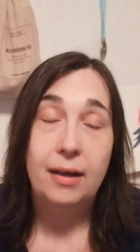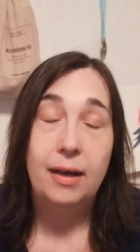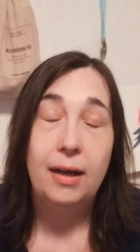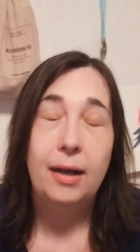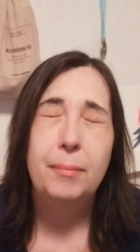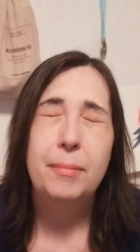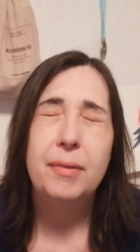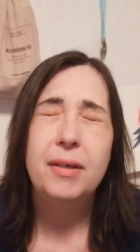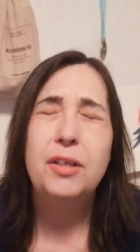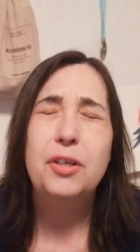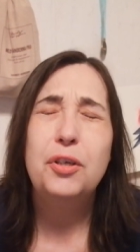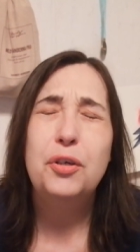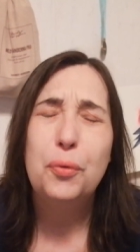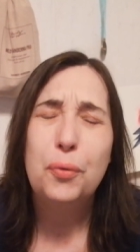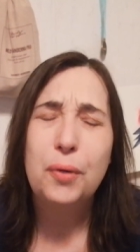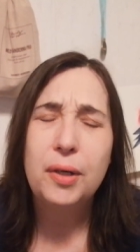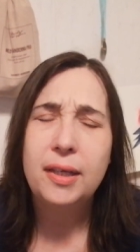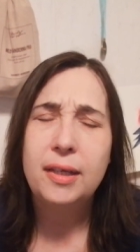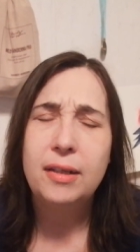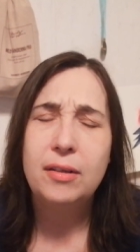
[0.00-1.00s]
I'm
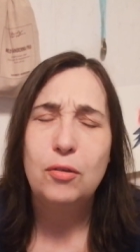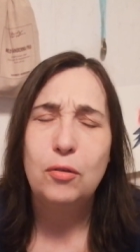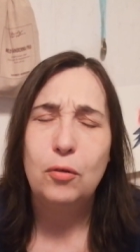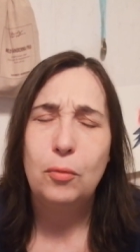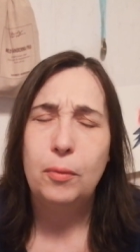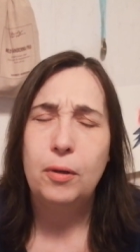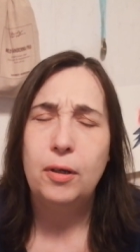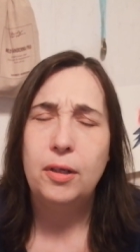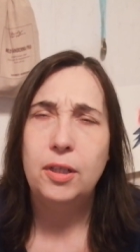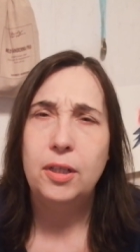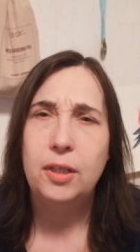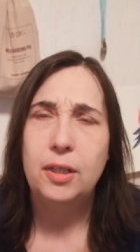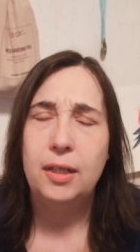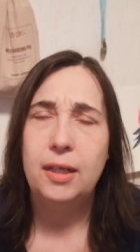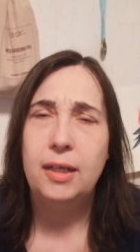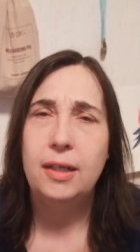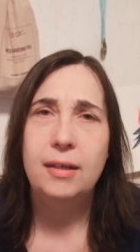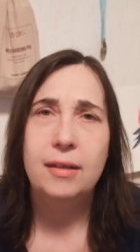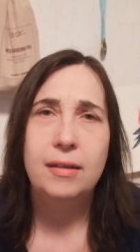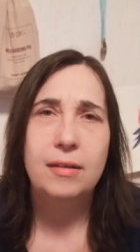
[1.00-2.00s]
enjoying it so much.
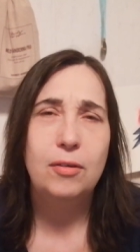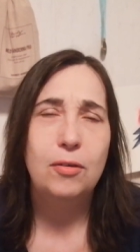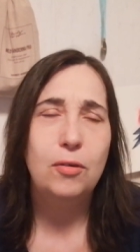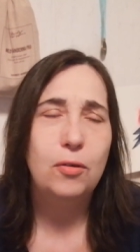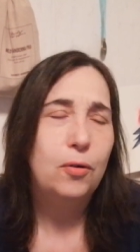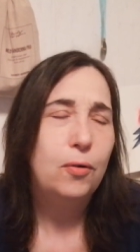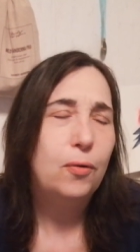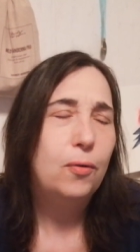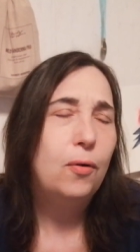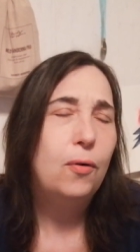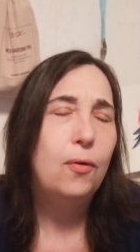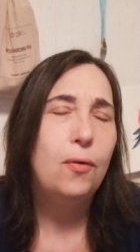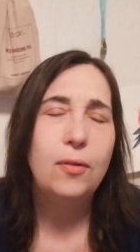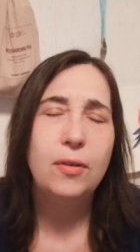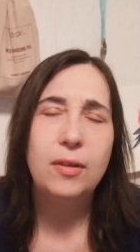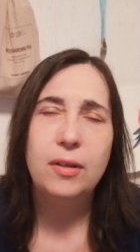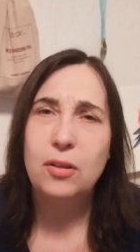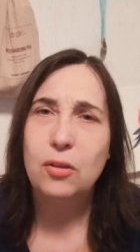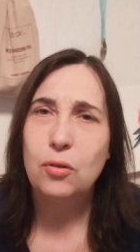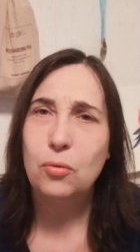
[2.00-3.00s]
And it, you know, all
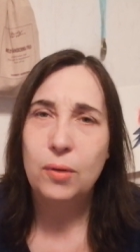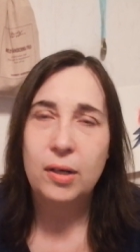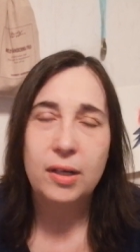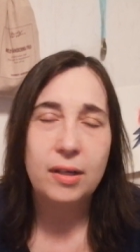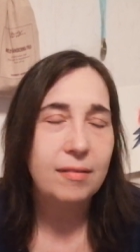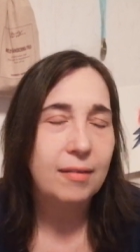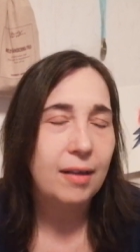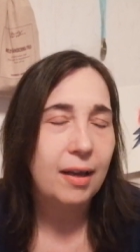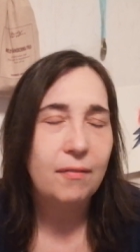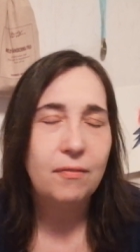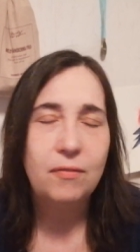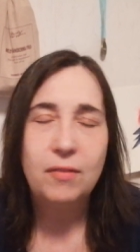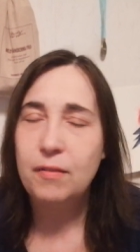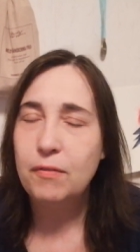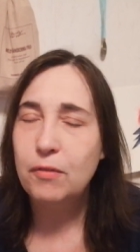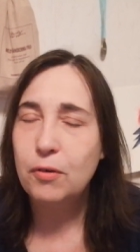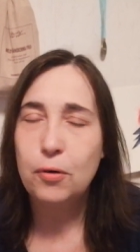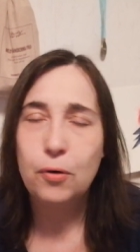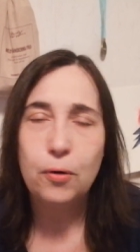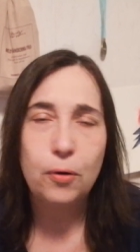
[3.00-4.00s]
the threads I've
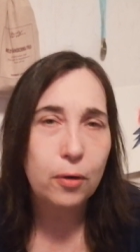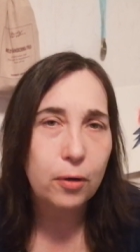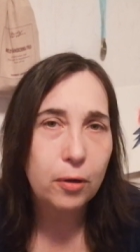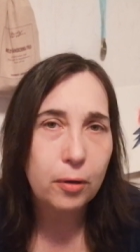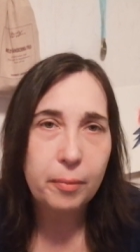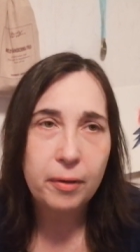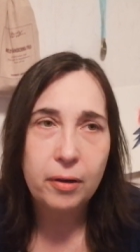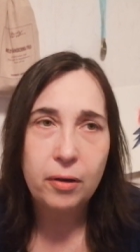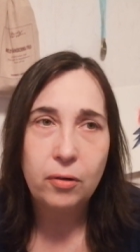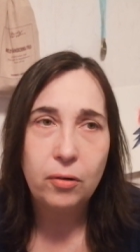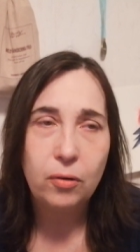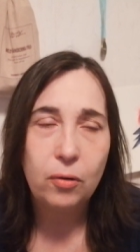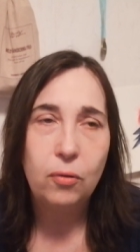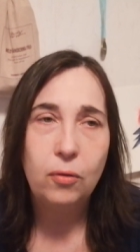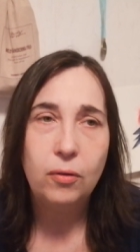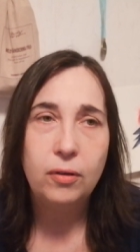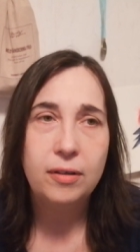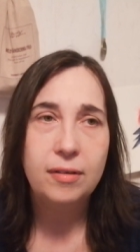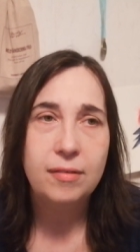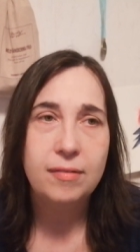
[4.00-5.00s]
never heard about,
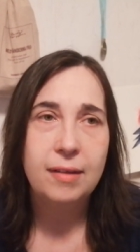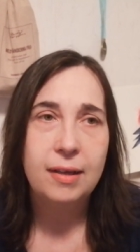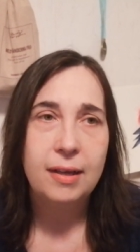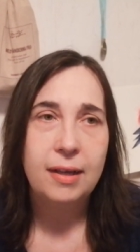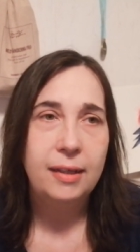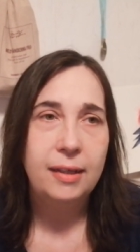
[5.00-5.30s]
all these